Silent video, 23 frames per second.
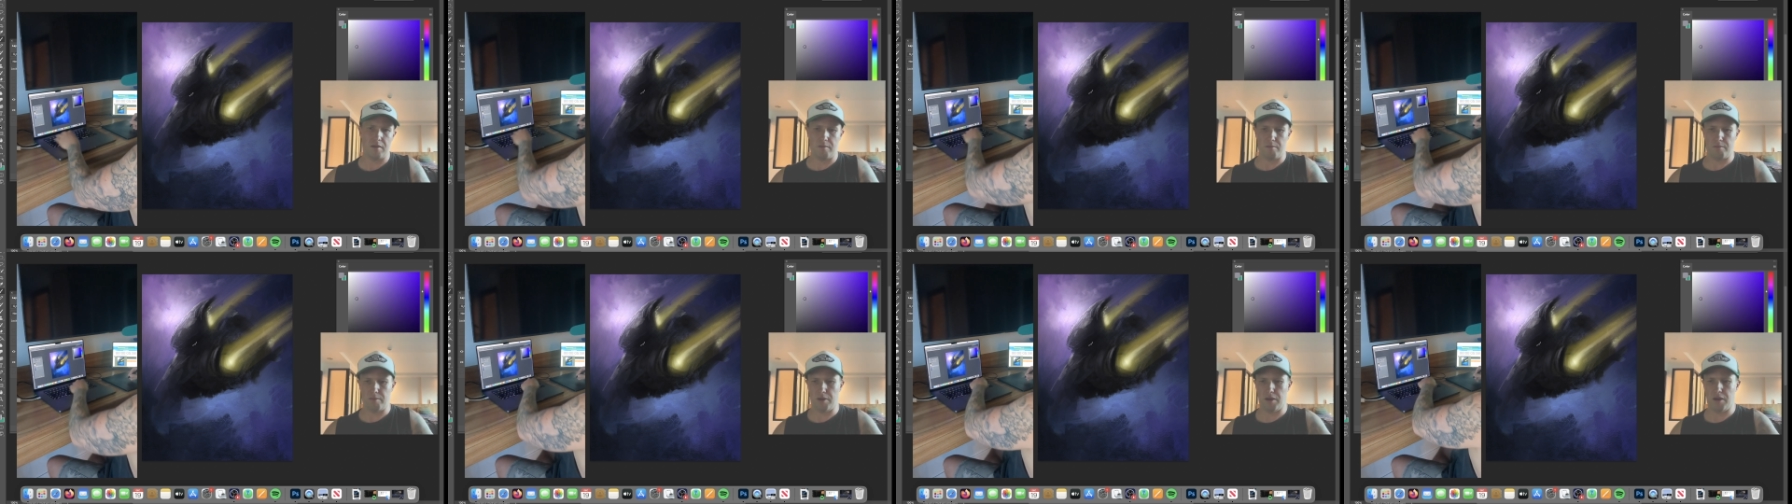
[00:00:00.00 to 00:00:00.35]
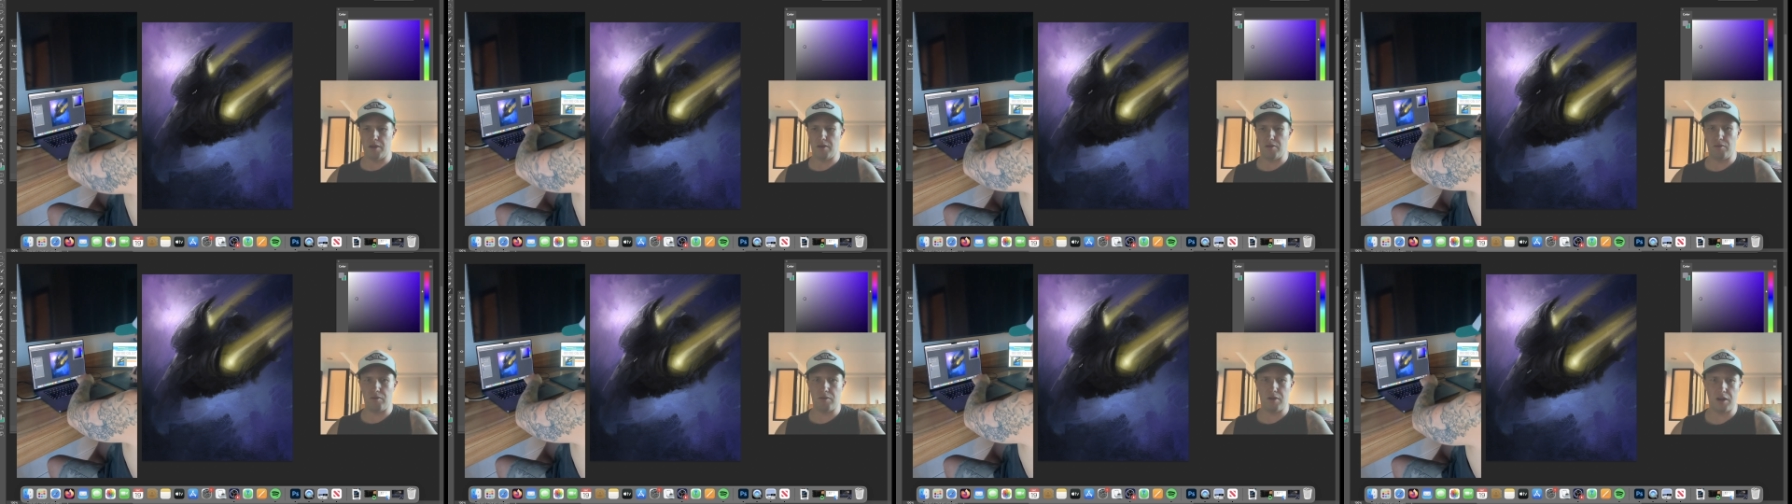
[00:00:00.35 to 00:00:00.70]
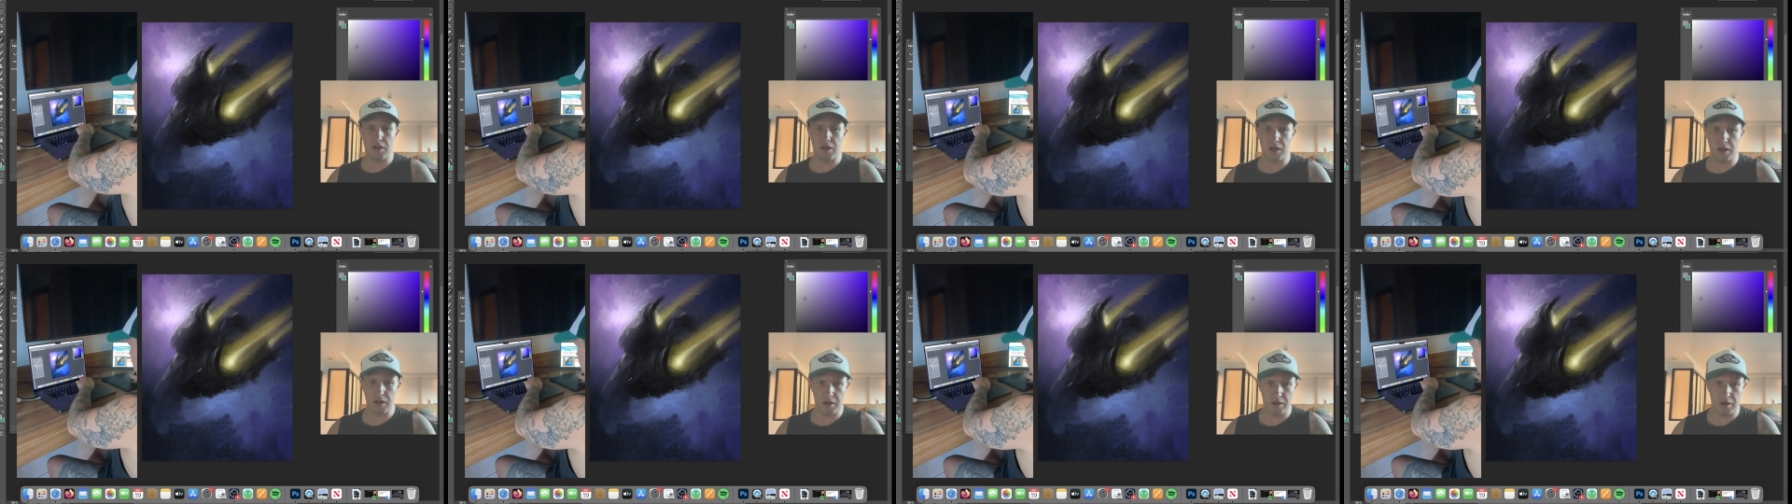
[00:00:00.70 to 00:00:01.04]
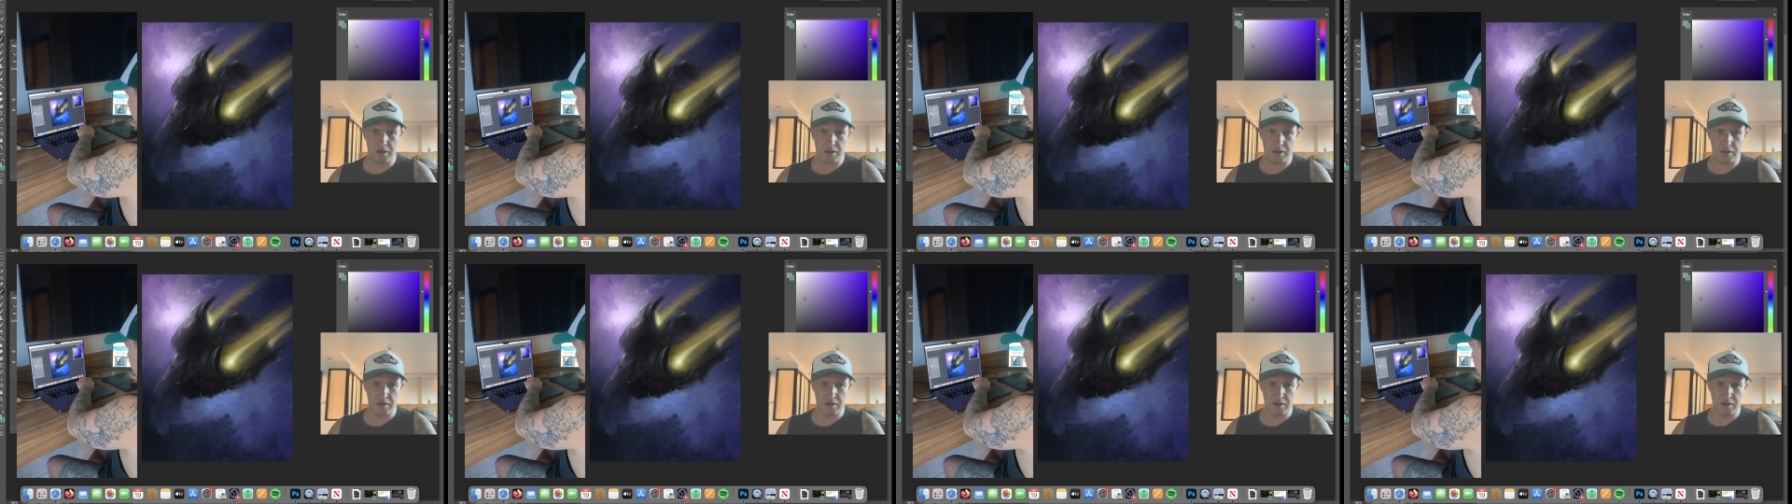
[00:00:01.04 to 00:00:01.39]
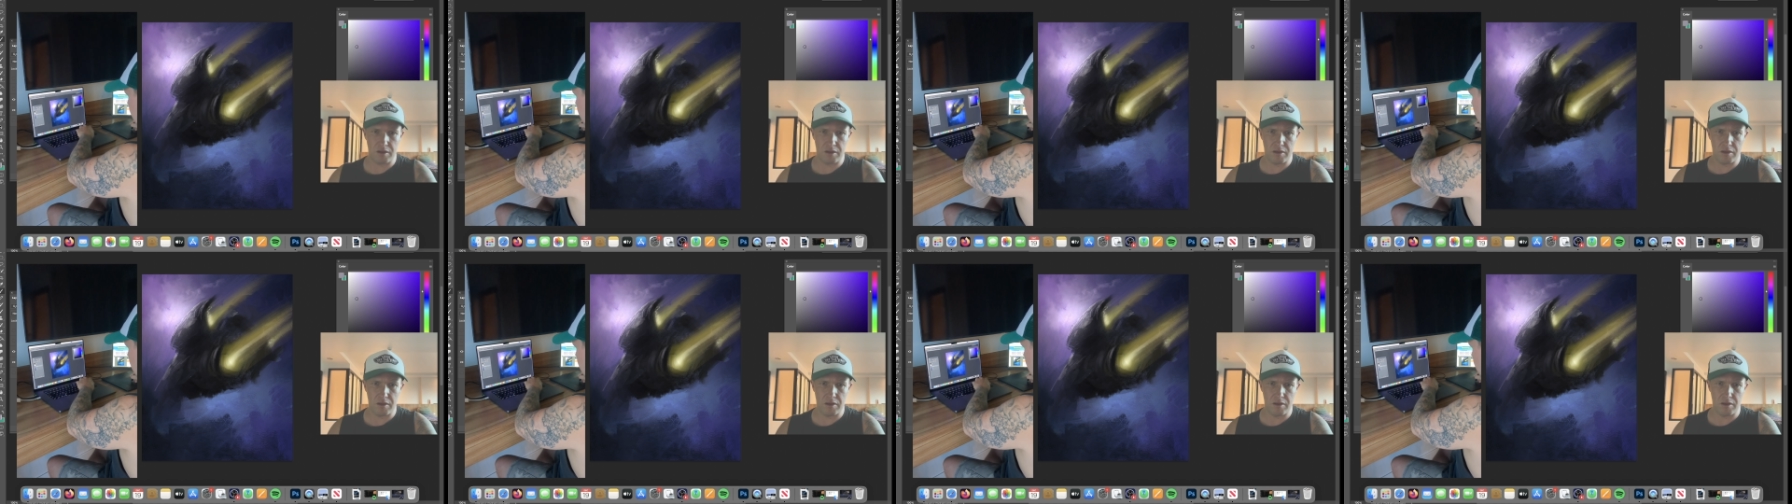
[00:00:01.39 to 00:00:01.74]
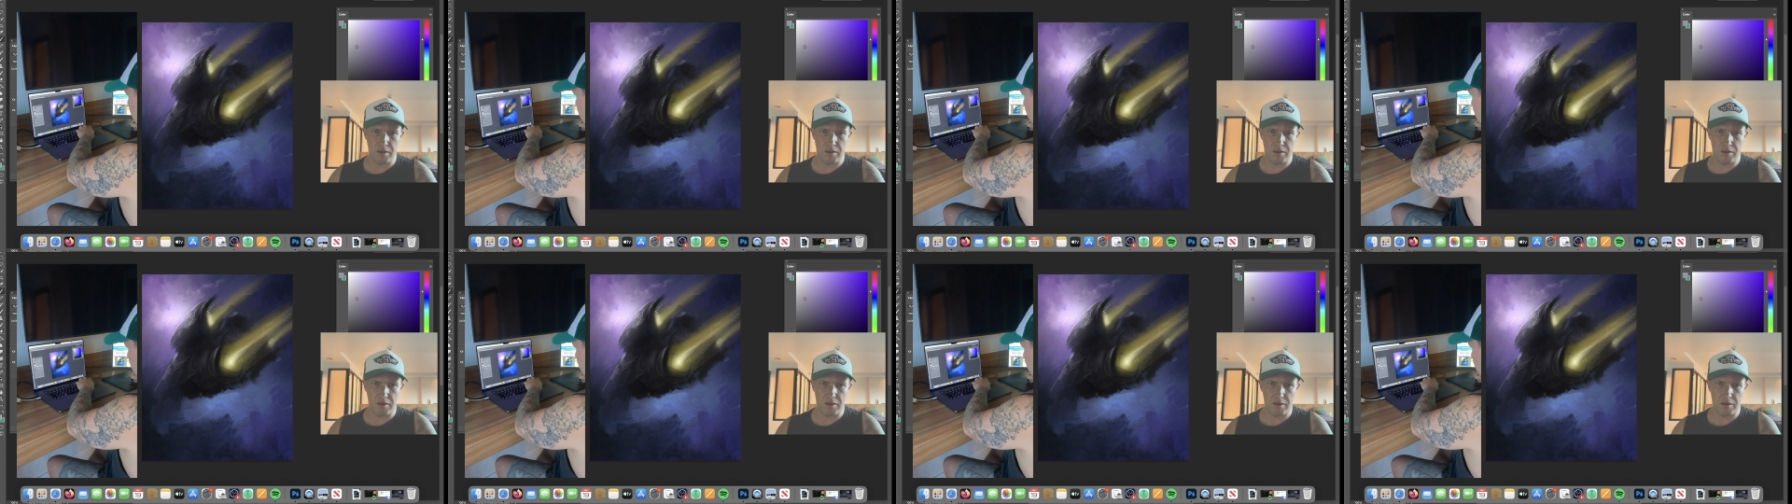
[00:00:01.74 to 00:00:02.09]
panel work.
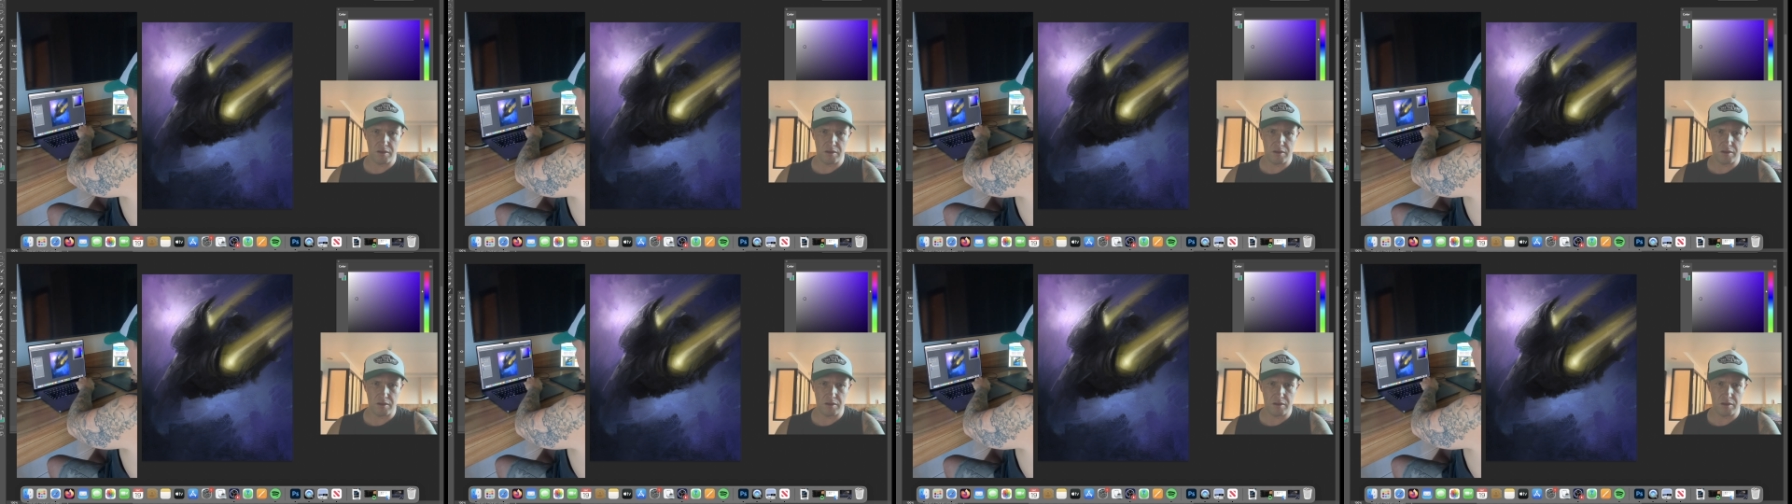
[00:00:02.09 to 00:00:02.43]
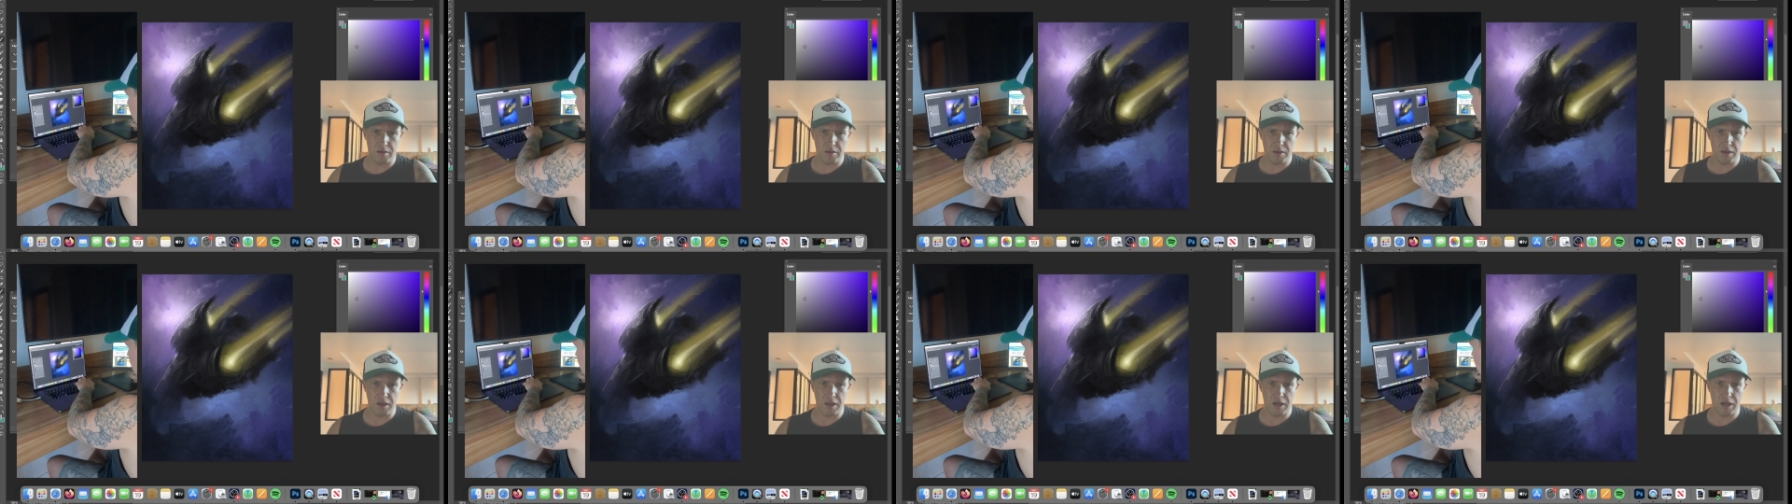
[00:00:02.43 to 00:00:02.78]
There